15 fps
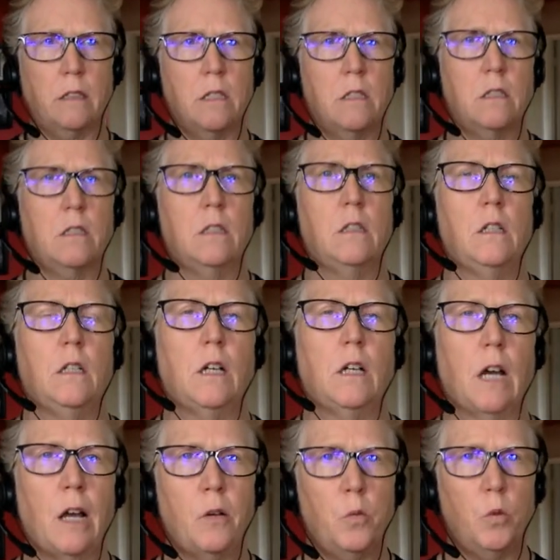this.
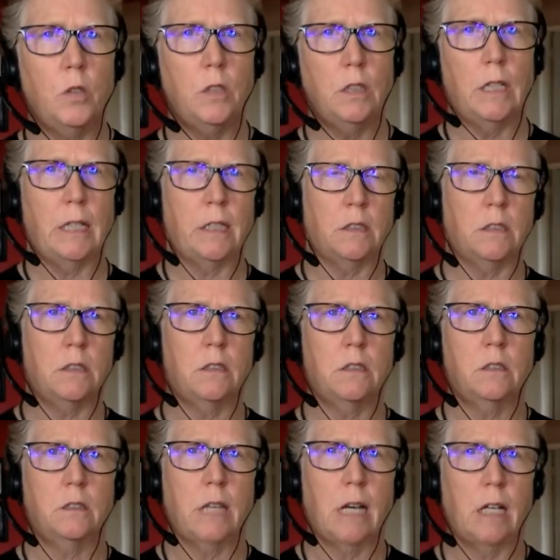I realized
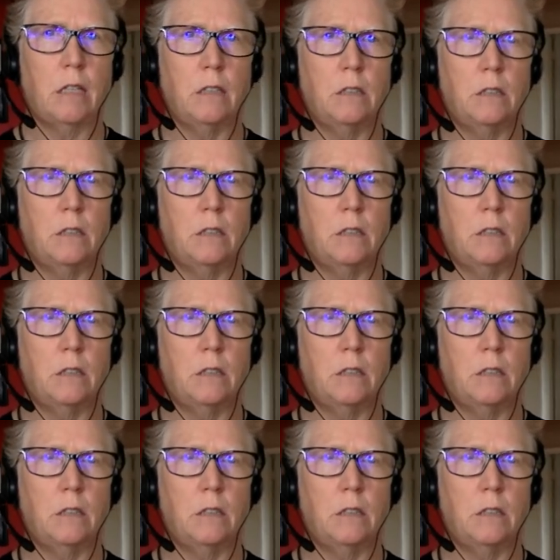that